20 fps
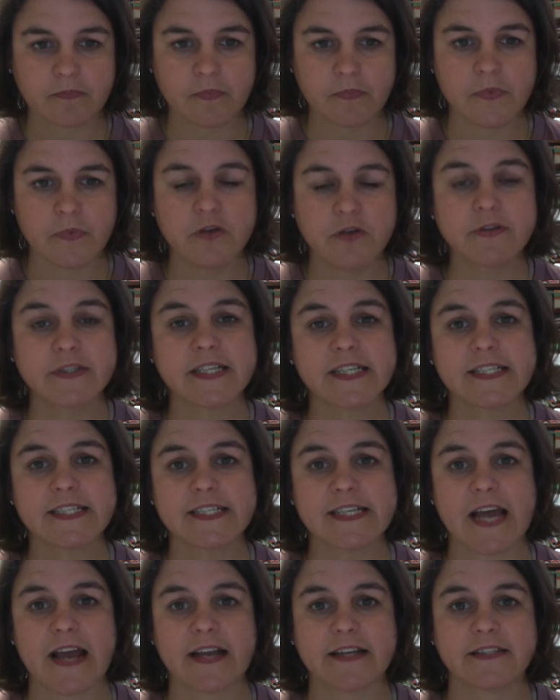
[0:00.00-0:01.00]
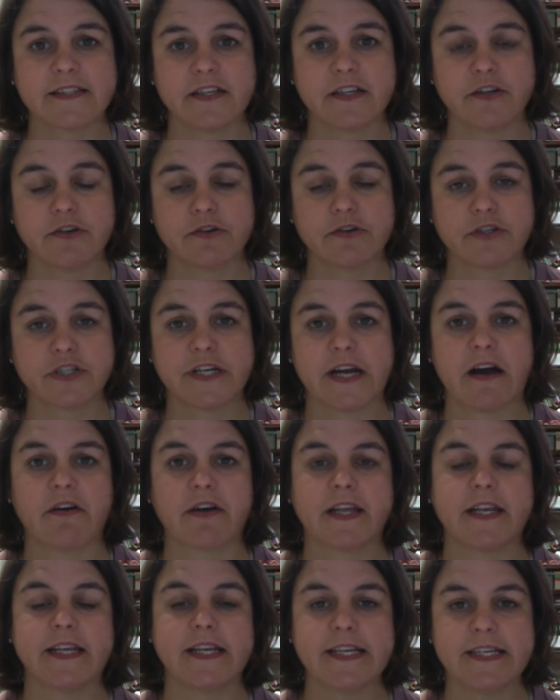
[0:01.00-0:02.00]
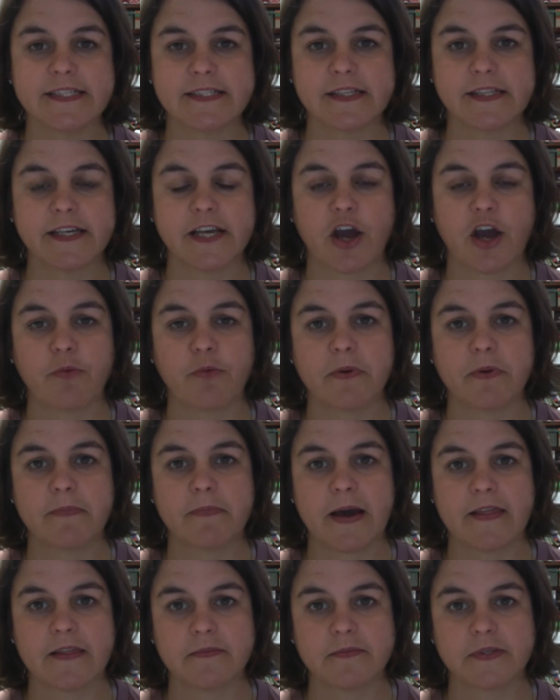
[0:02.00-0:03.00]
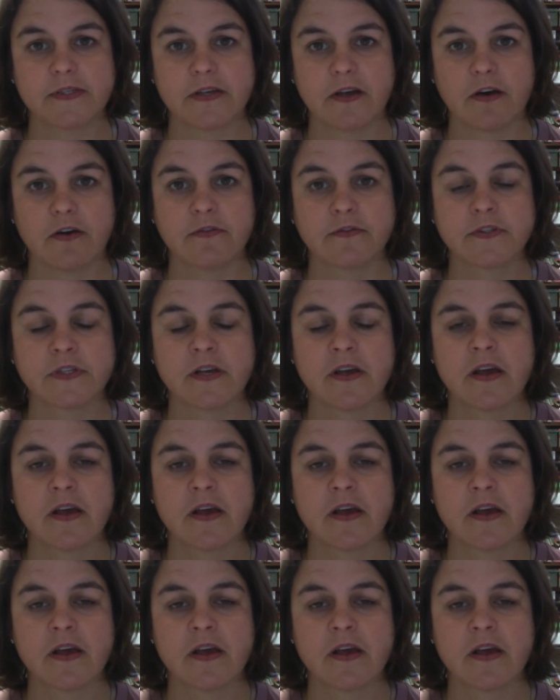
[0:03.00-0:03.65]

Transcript: you send snacks that your child can easily open by themselves.